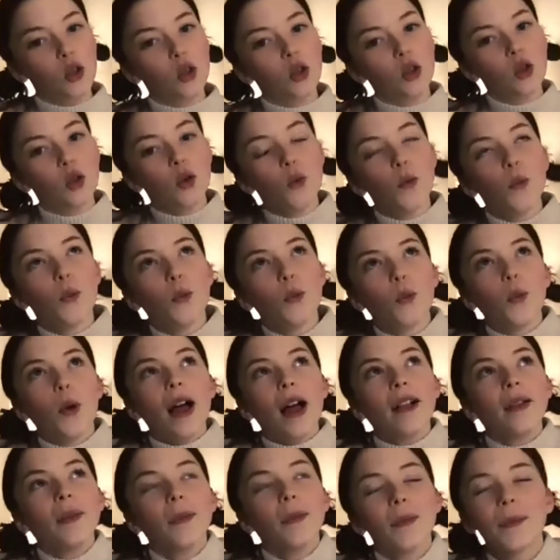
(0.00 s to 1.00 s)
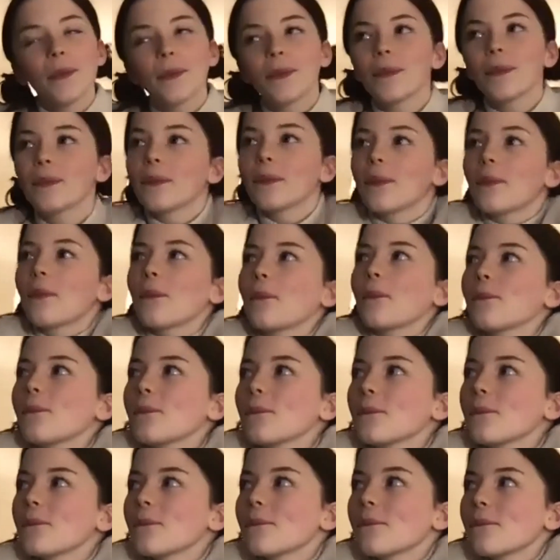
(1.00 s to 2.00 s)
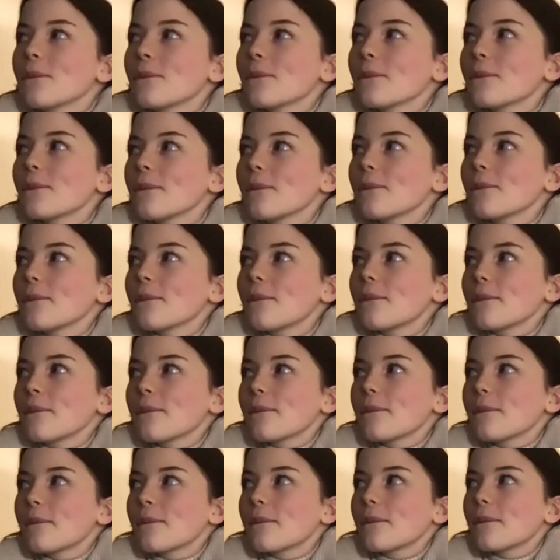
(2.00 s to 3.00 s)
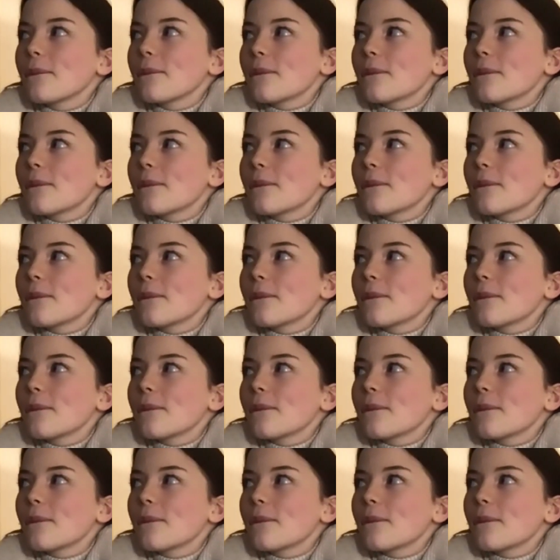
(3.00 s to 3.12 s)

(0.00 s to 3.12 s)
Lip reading: Nobody speaks.